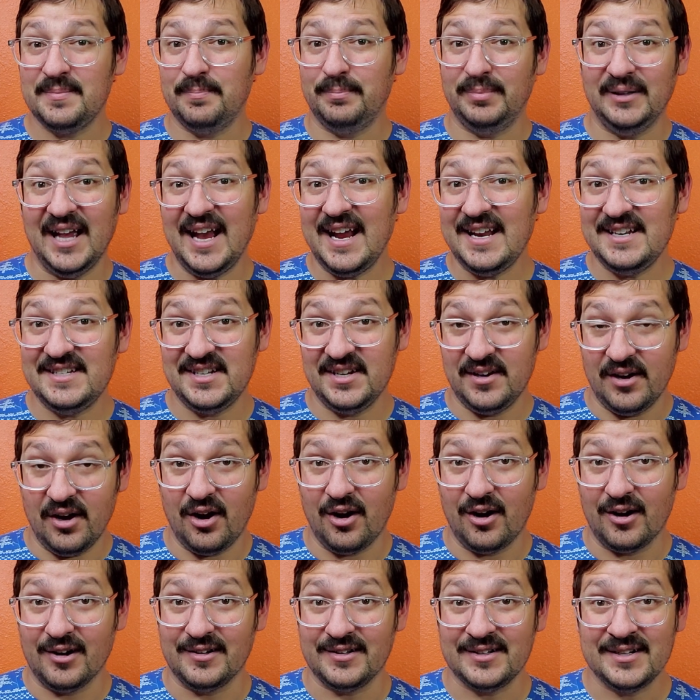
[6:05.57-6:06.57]
Blades and
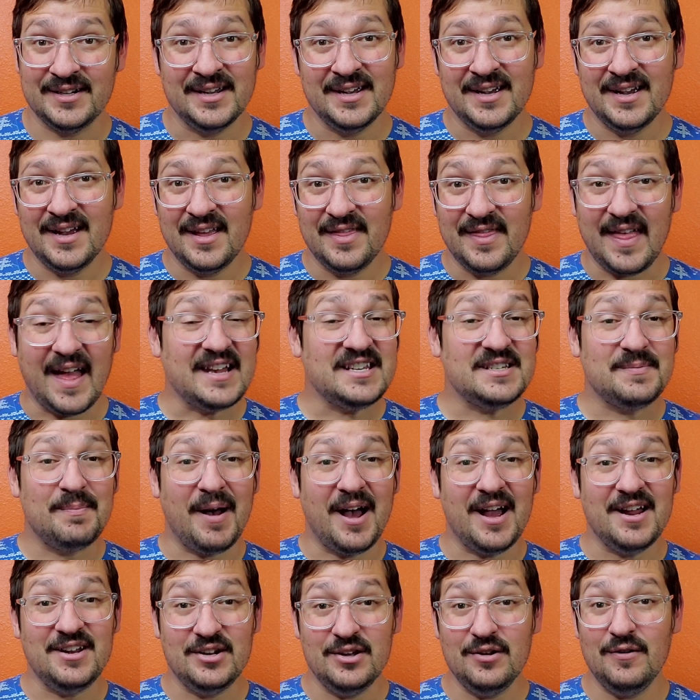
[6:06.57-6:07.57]
Heart. That's
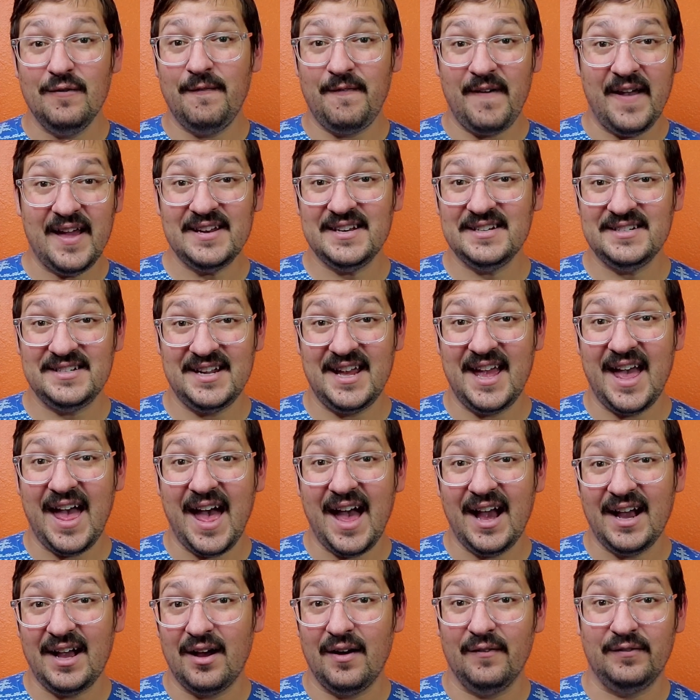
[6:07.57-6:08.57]
my new fantasy
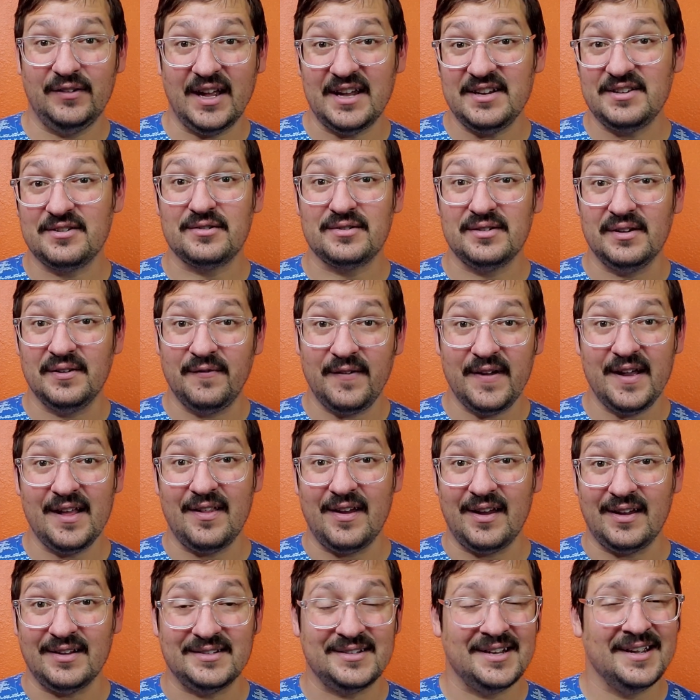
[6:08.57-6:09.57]
hack of lasers and
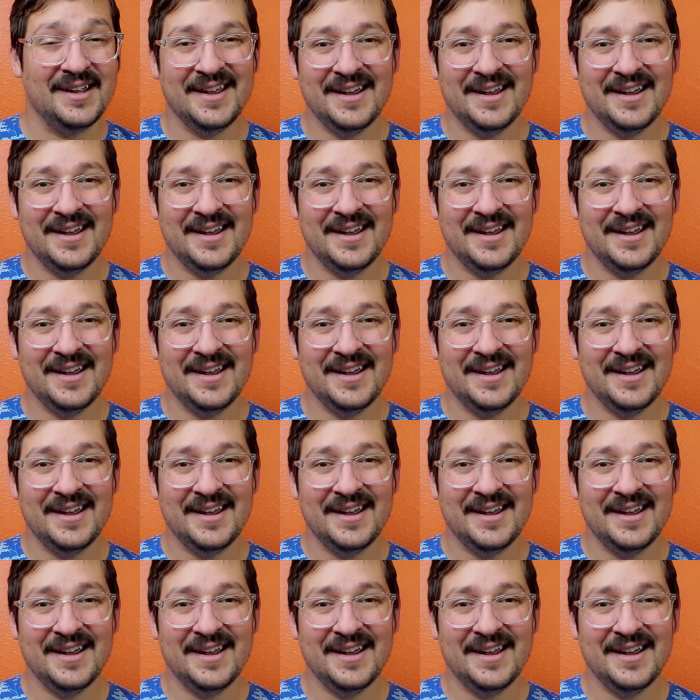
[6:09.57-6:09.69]
feelings.